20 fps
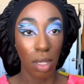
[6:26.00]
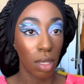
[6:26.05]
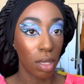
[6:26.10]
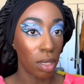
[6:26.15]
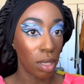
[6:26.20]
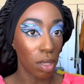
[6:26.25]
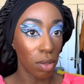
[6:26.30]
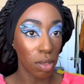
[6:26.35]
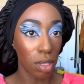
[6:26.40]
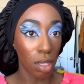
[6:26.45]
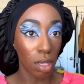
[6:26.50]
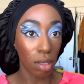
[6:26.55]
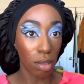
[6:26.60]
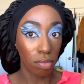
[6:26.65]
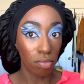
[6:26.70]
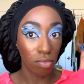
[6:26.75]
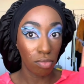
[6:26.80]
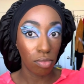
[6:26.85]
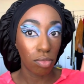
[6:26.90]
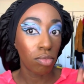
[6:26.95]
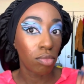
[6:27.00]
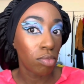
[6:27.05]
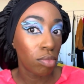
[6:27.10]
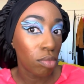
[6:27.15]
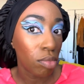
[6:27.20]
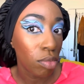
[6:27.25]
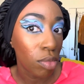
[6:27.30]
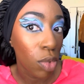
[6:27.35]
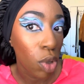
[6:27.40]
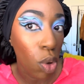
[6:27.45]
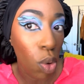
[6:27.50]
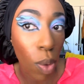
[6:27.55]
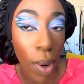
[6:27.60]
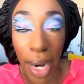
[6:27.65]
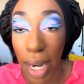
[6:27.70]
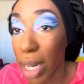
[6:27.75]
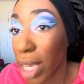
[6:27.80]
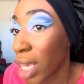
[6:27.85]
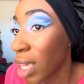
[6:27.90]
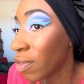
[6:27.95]
those look quite
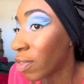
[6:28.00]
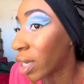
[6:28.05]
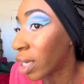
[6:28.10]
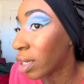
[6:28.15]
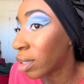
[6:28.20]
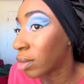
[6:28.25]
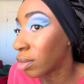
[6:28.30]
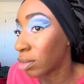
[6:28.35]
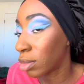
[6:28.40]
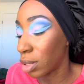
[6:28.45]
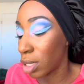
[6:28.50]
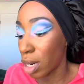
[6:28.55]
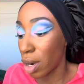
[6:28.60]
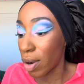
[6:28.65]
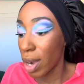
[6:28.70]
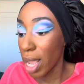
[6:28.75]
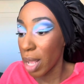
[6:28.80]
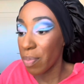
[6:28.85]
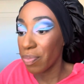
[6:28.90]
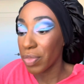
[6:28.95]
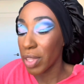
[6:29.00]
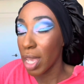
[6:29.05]
even, all right?